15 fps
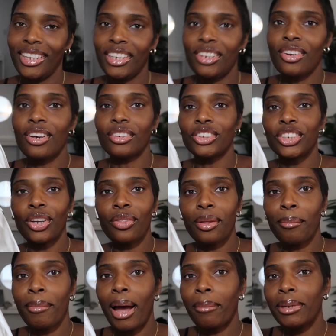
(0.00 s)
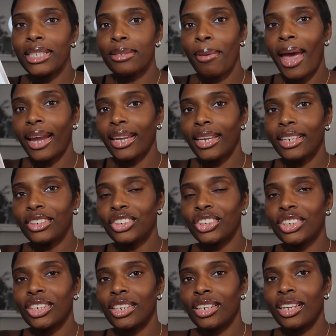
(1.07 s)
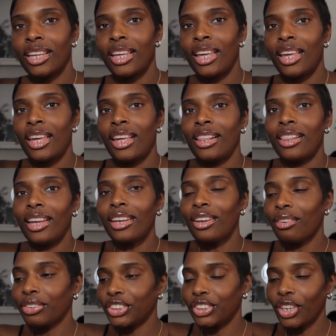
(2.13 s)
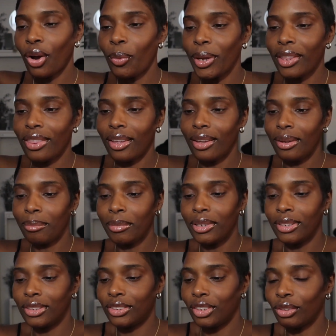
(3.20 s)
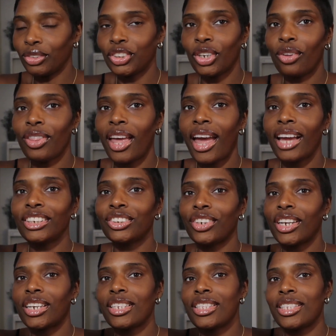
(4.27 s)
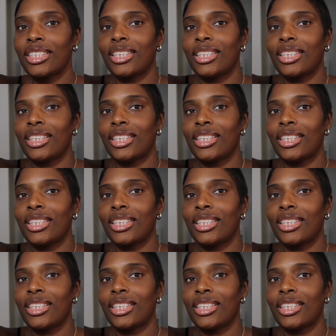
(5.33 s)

You gonna show them mommy's package? Thank you for showing them. Don't show the address.